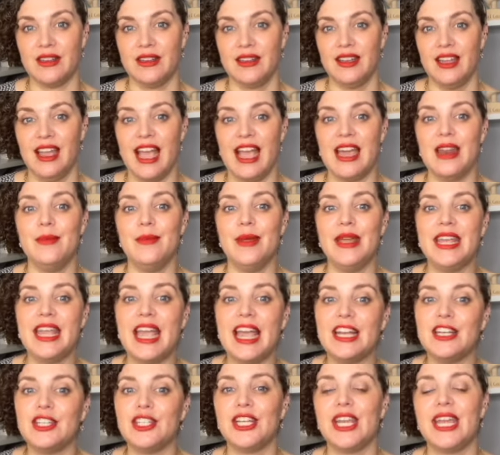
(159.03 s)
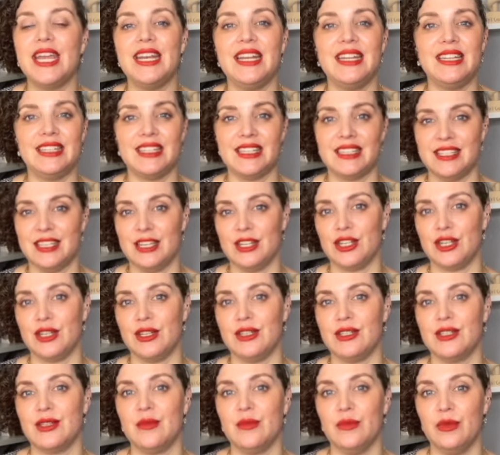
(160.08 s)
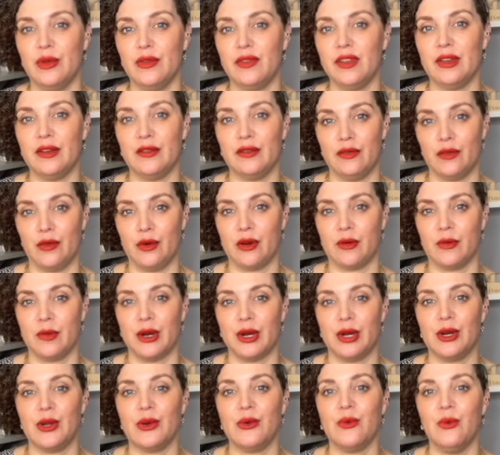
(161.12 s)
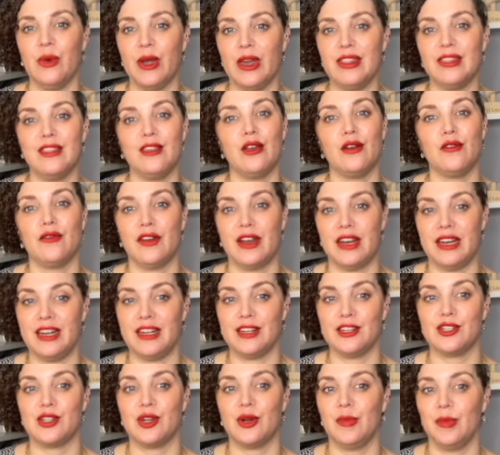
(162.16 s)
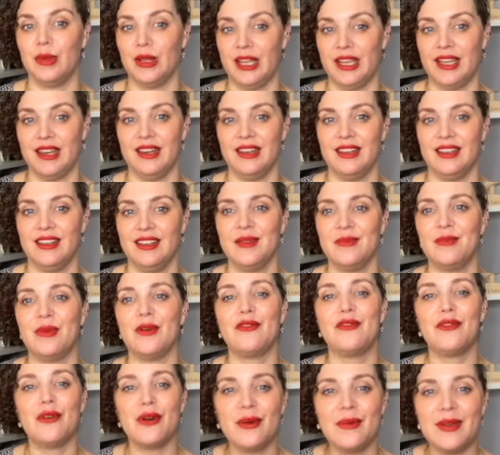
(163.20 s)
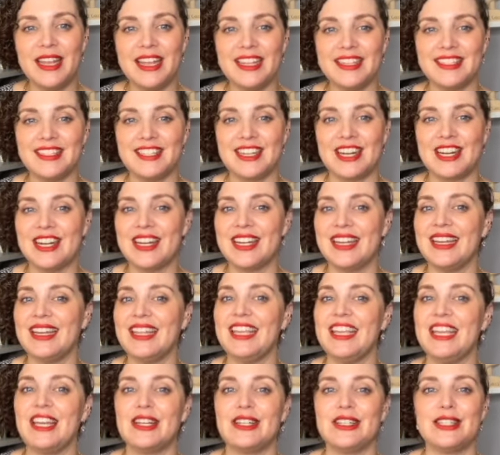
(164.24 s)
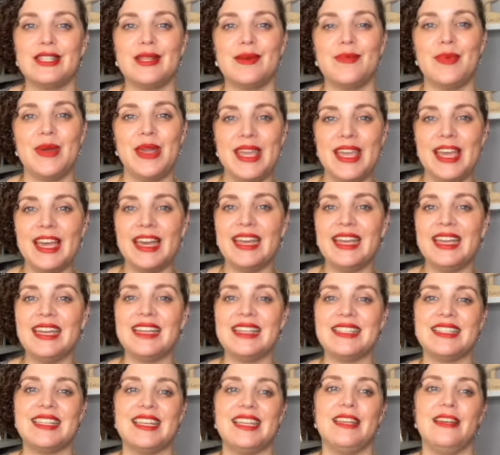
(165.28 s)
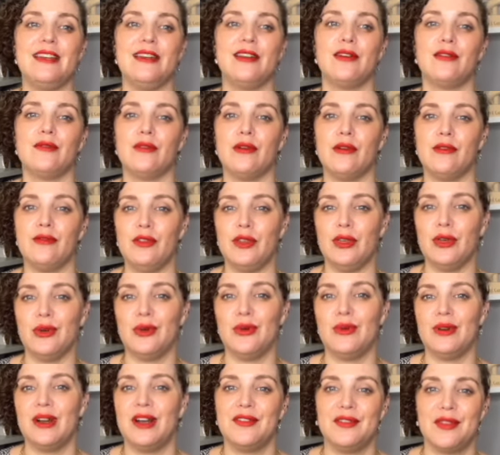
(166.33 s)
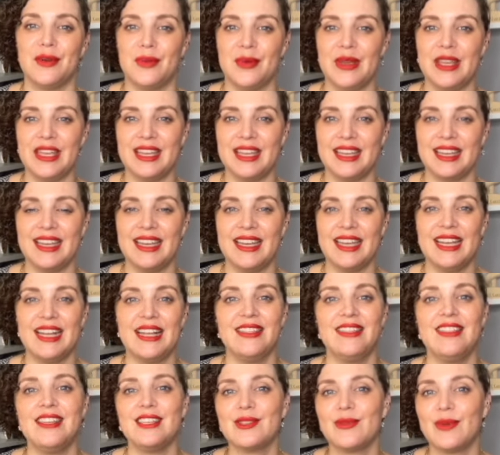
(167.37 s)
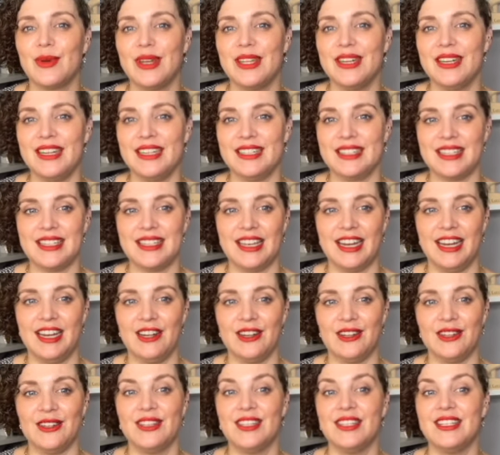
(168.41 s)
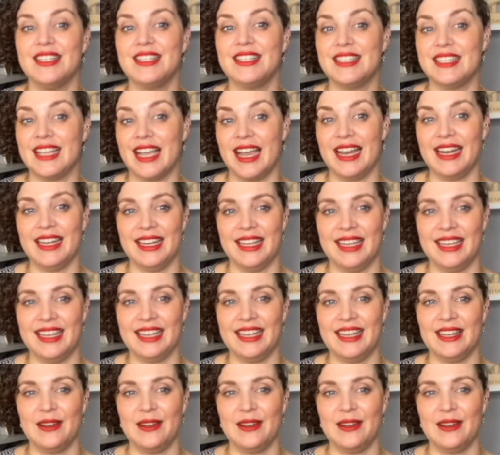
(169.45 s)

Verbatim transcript: and make educated decisions moving forward with your financial plan. Before we get started, here's the PA is in review of the week. This one is entitled Side Gig.